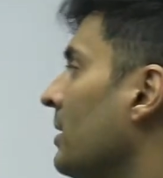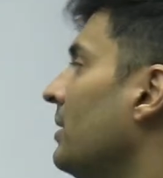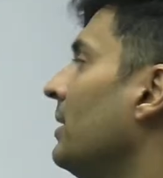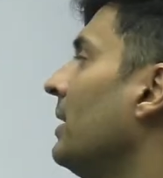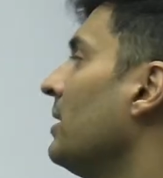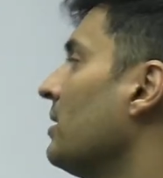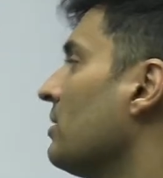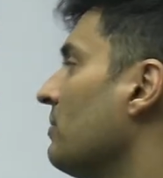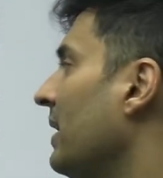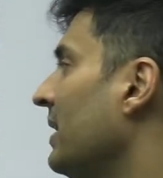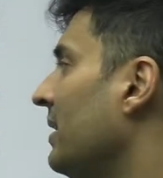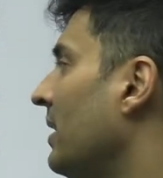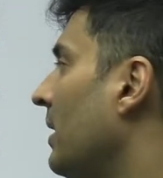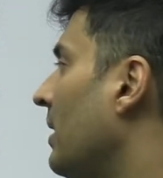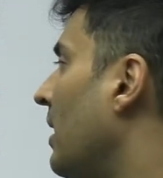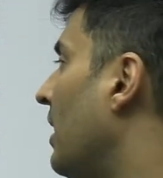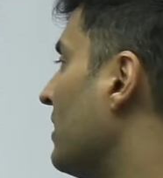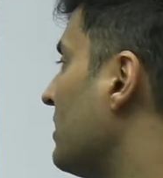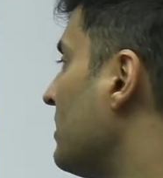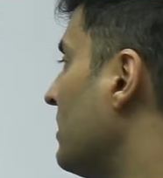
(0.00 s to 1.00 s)
that is why they
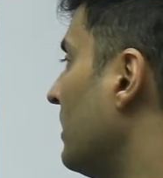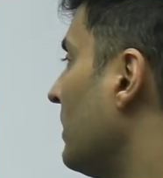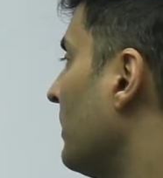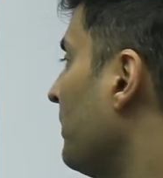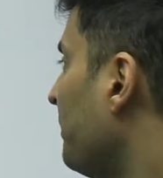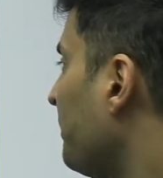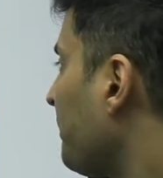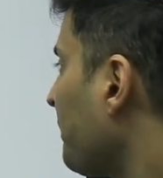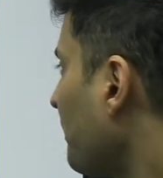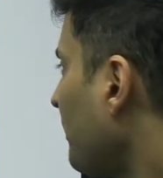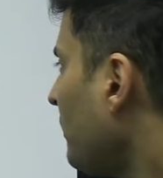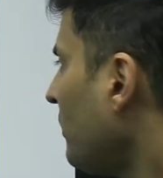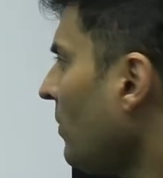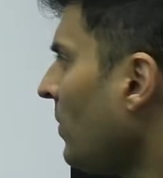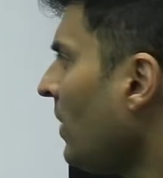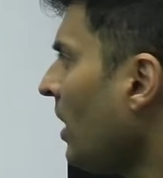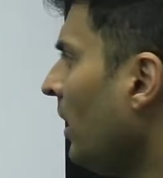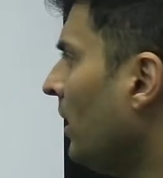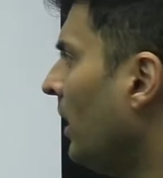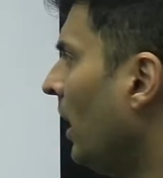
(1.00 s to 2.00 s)
had asked it
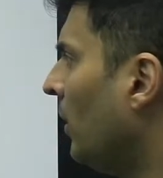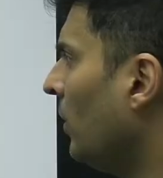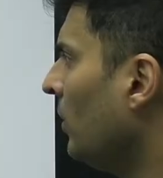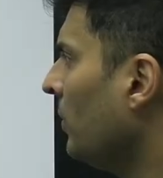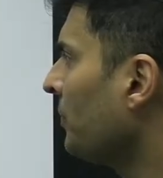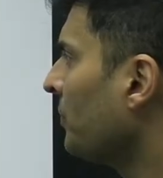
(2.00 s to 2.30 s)
now